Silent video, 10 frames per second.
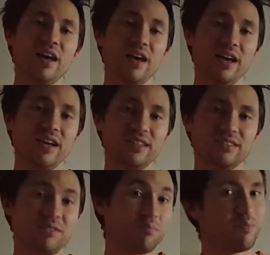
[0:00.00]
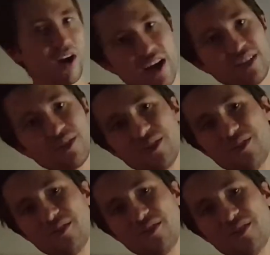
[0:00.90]
And in
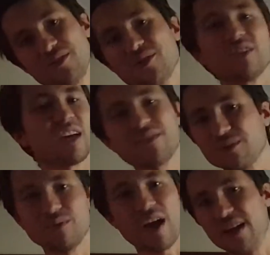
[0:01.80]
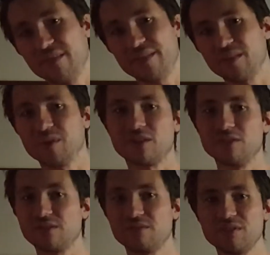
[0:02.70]
Python, you don't have to do anything
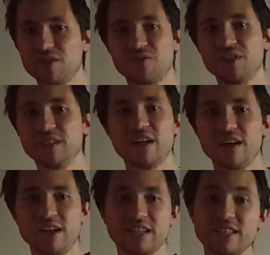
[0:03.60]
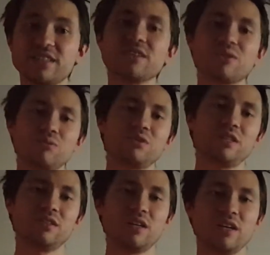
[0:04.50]
because it's already there, like it's
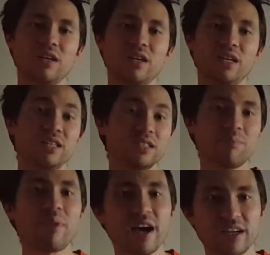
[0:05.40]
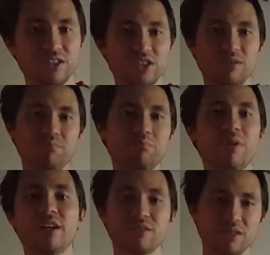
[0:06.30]
included in the package, in the
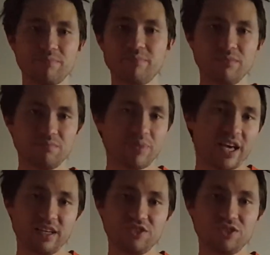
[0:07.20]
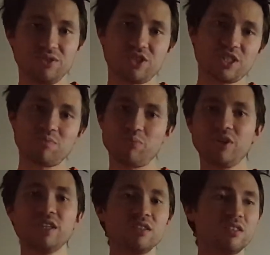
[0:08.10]
Python package. You just
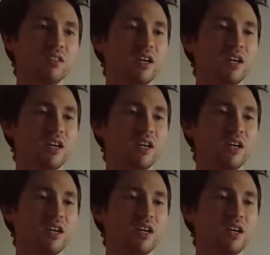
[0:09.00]
print